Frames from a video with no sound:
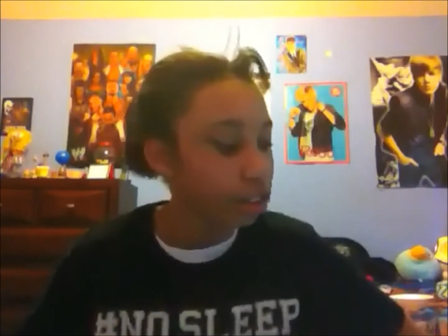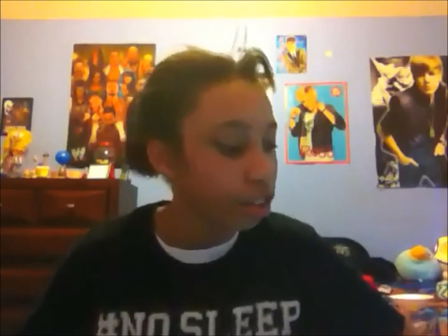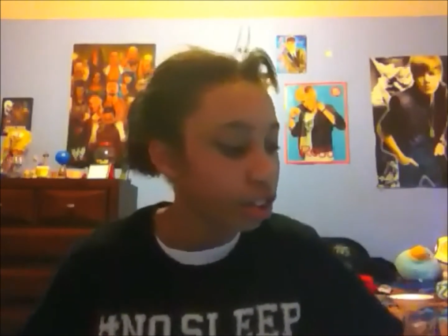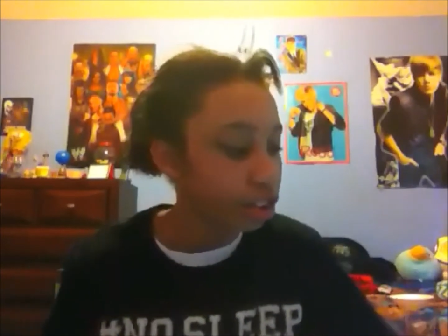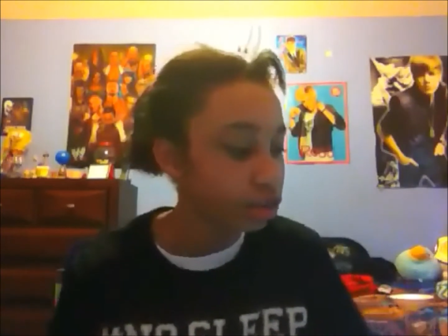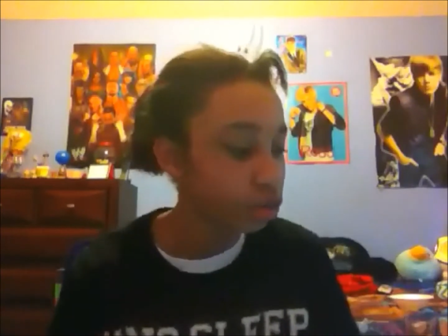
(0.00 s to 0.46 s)

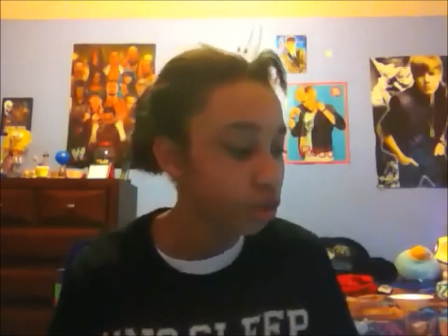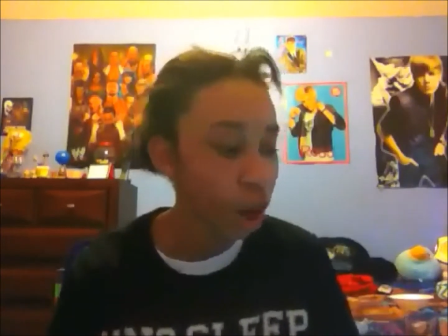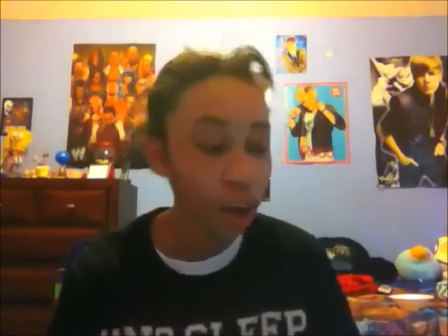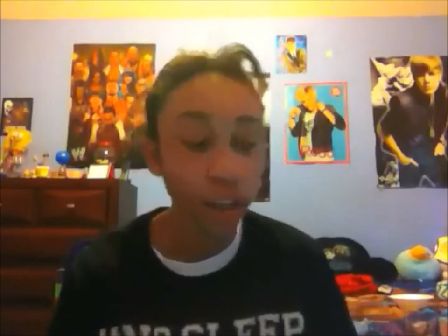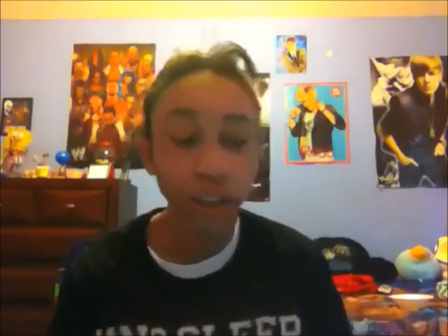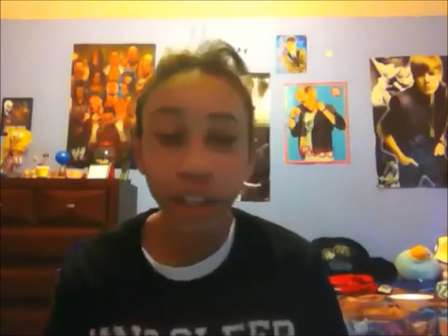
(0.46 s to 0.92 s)
his
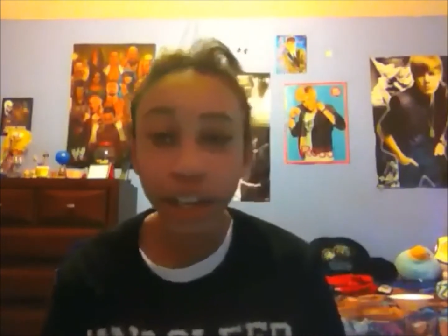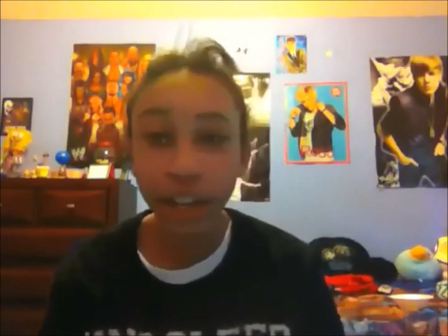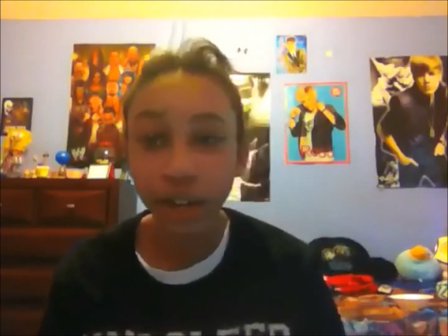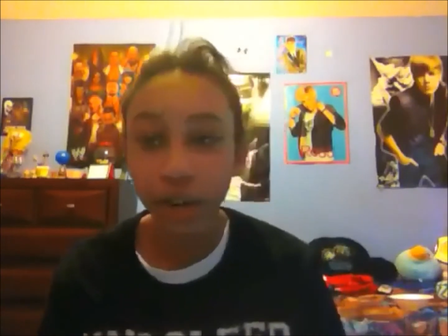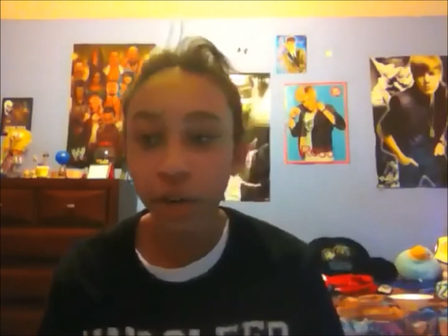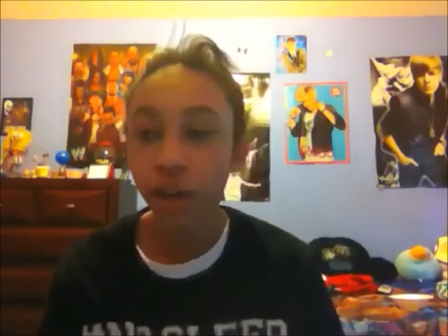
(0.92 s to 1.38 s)
vlog
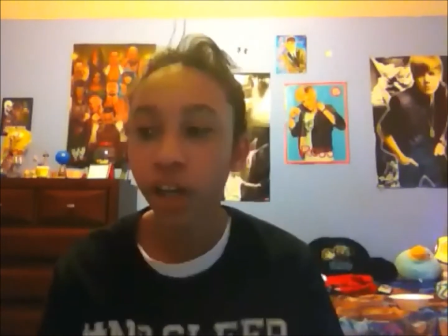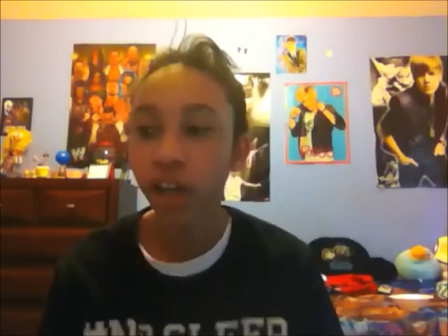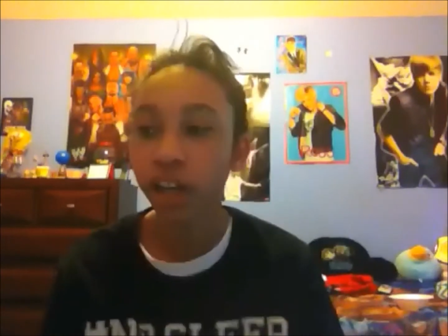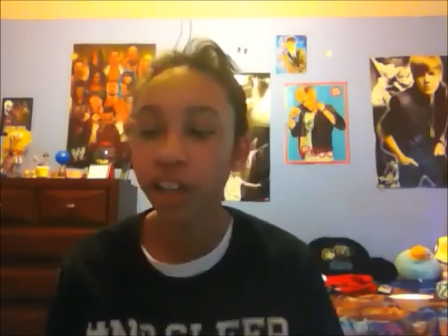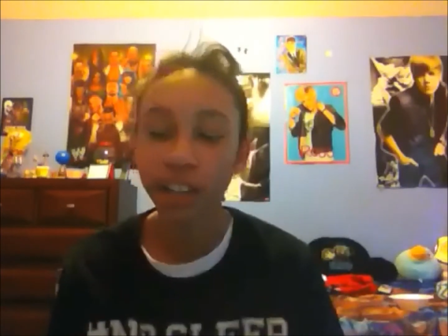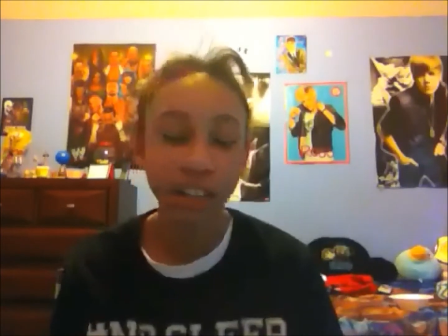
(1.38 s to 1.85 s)
channel,
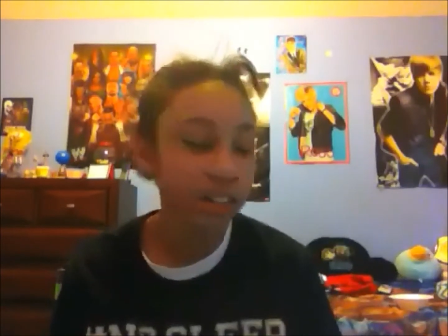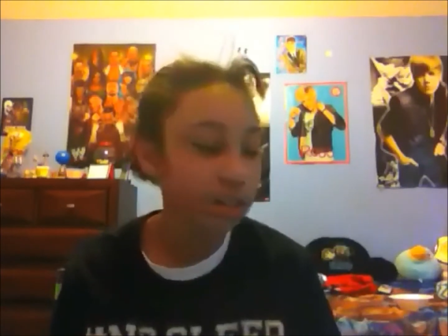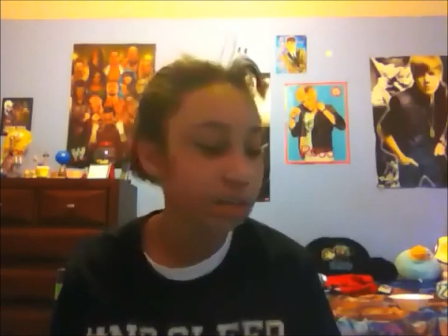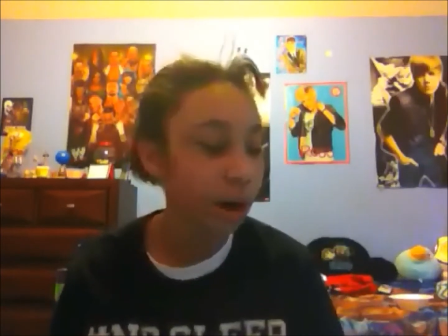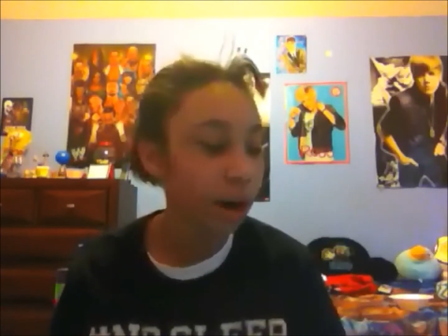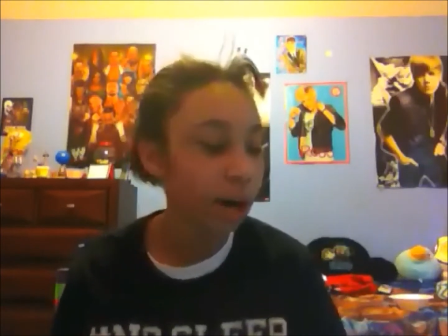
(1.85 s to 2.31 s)
he
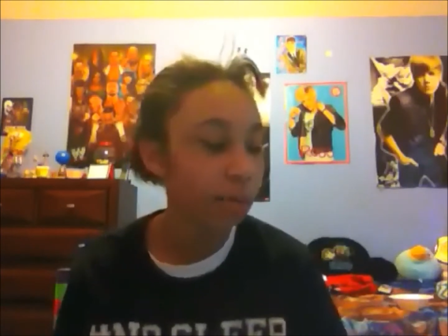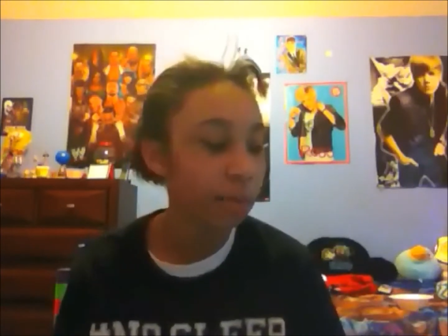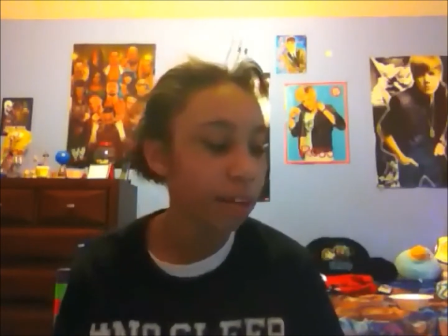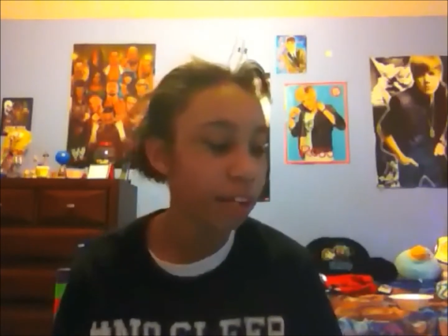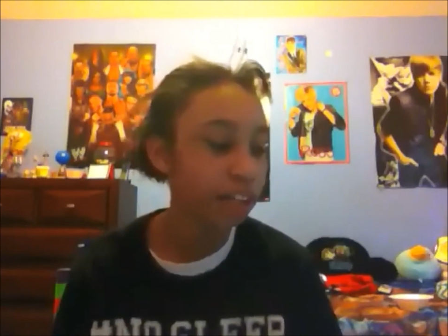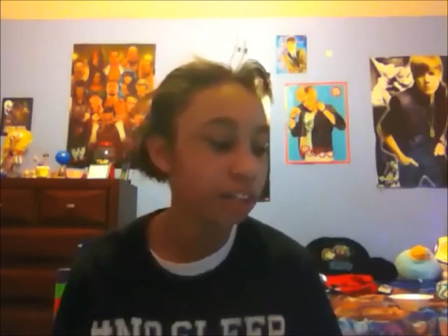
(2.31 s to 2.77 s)
inspired
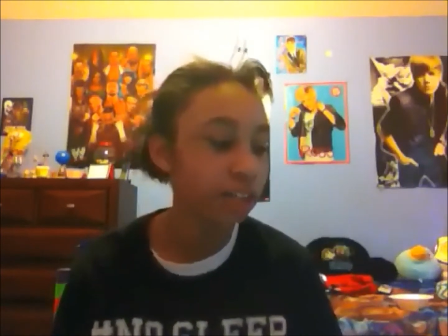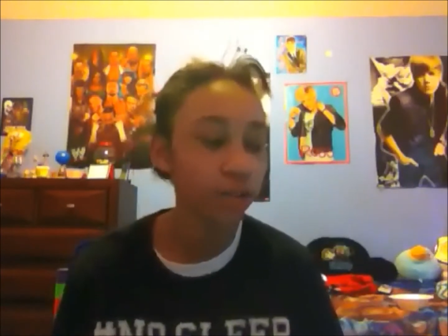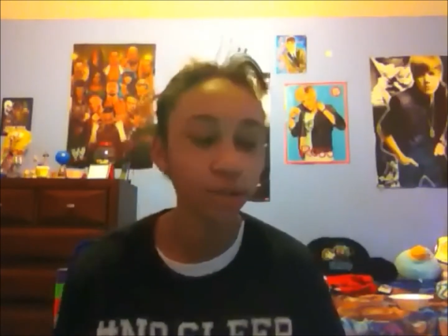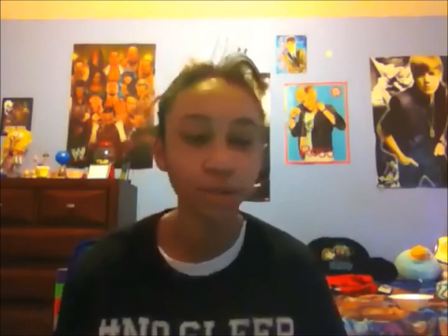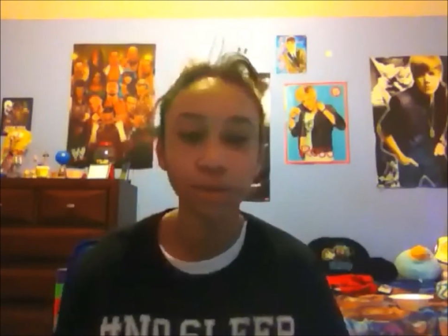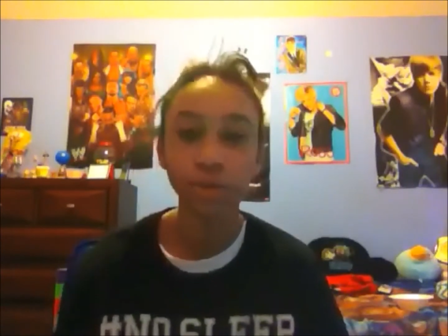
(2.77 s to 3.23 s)
me
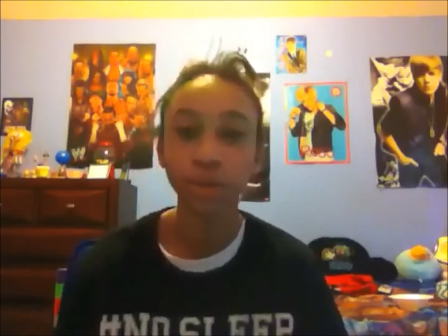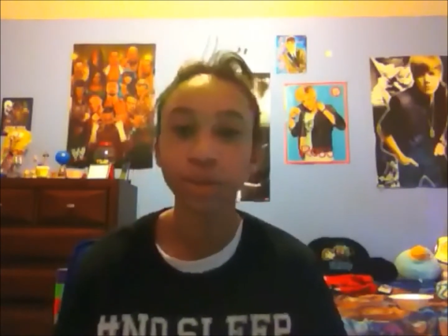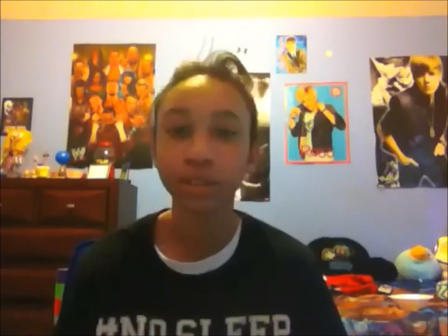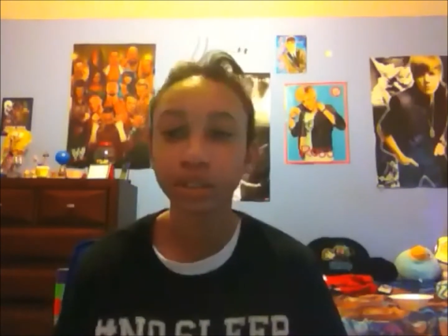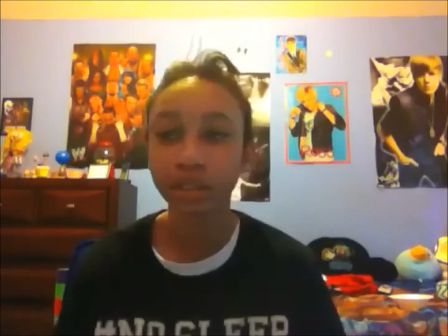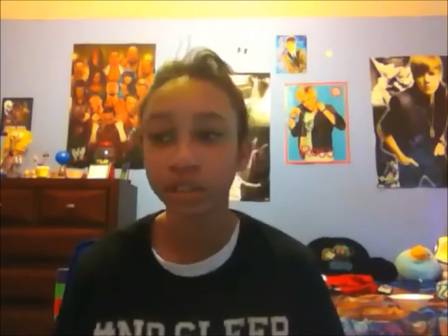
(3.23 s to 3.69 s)

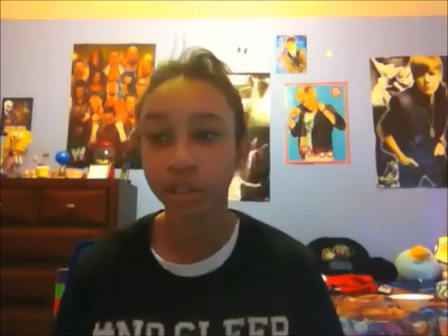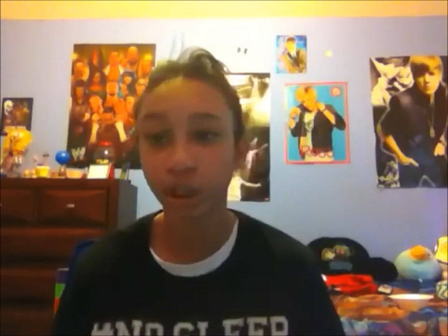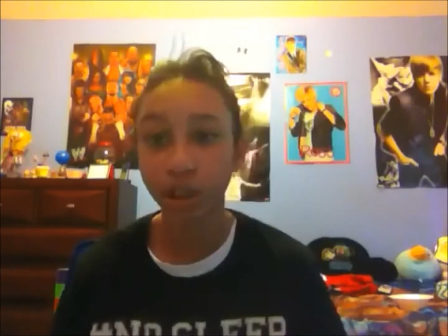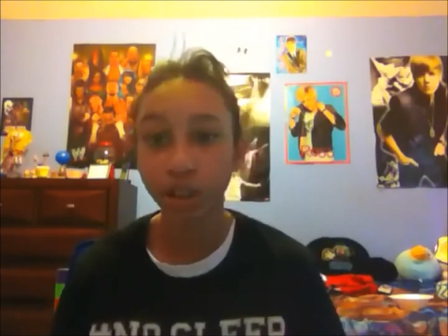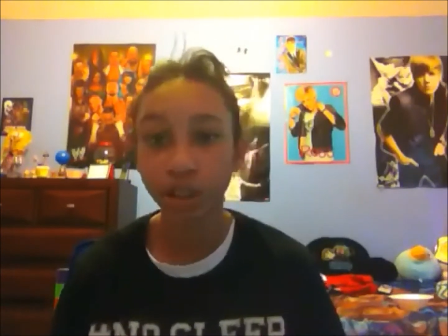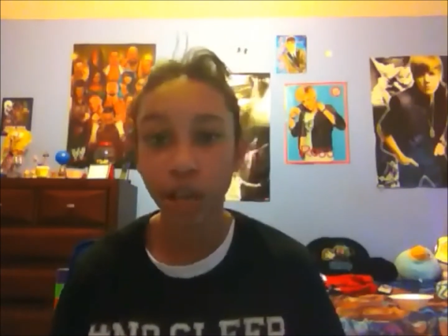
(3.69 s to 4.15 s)
to
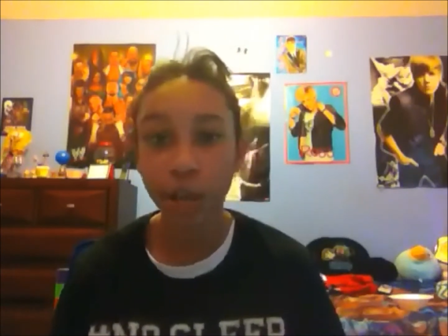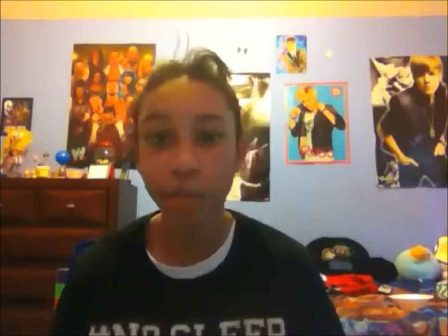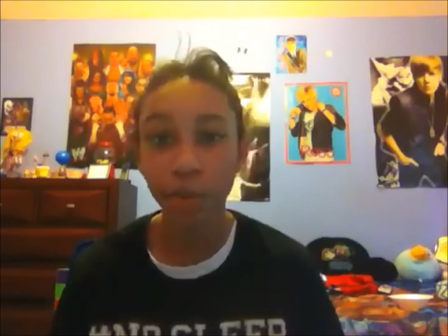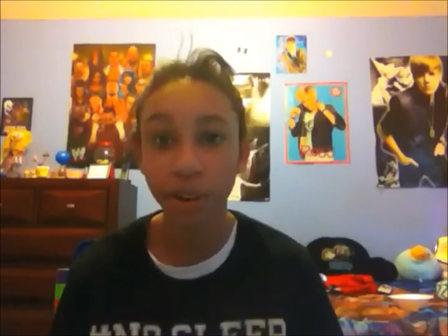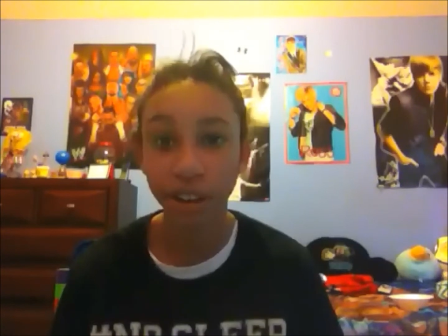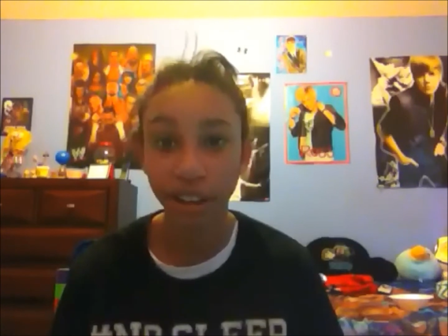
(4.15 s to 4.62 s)
start
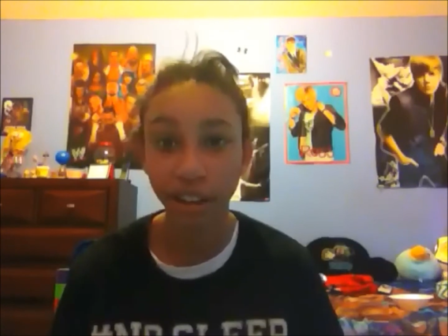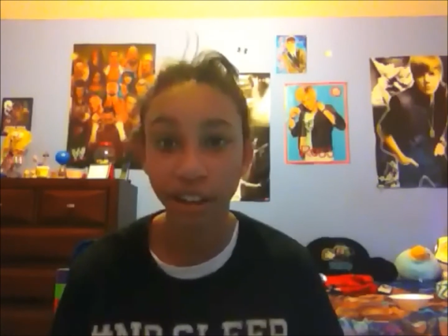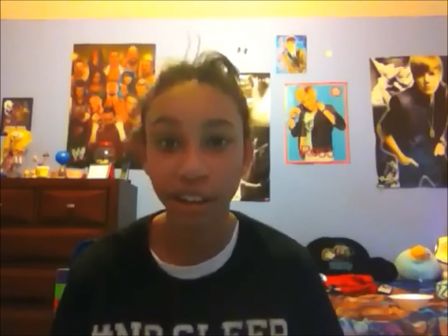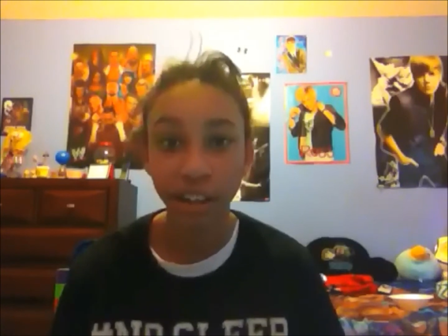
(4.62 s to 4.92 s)
skateboarding,